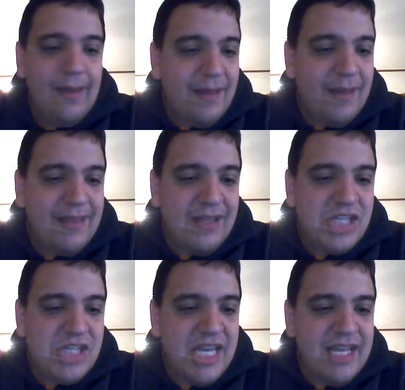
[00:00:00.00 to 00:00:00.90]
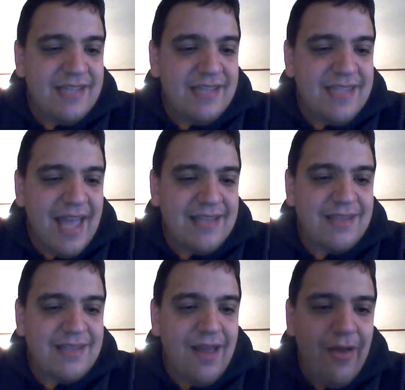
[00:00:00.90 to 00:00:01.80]
But the genie
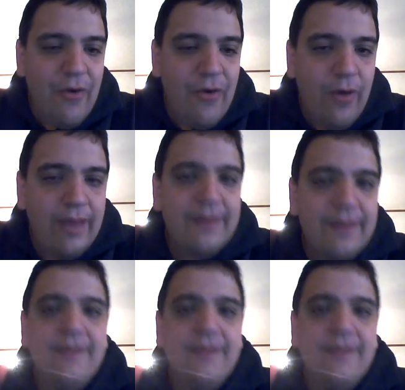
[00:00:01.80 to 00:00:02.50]
says no